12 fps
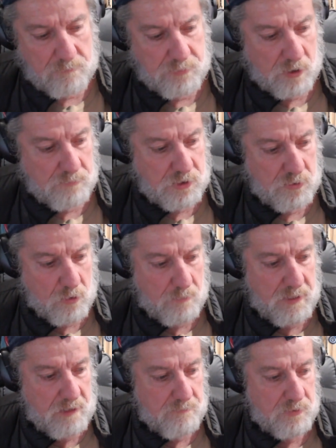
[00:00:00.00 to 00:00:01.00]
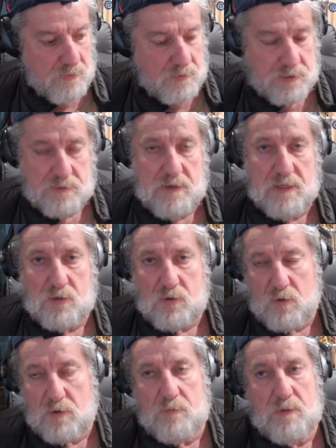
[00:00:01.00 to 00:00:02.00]
but I'm sure Bambu are just around the
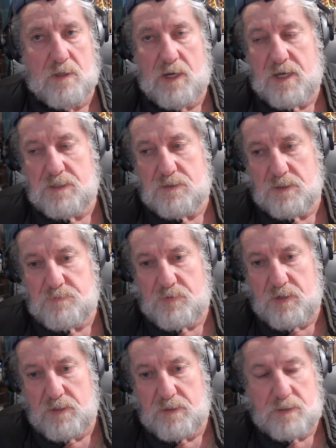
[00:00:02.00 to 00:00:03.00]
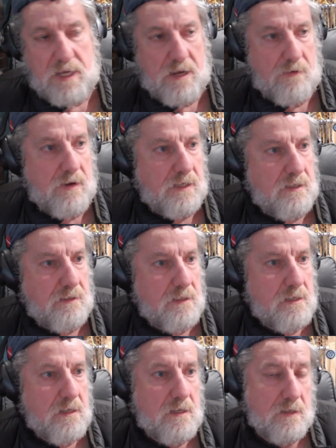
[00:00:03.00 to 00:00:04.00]
corner with a large size printer to counteract
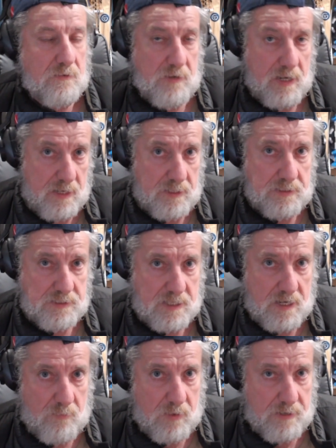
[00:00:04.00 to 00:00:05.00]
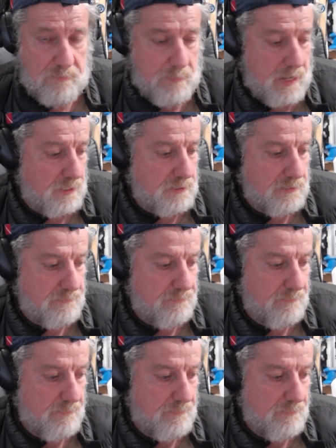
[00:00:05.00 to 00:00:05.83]
Creality's K1 Max.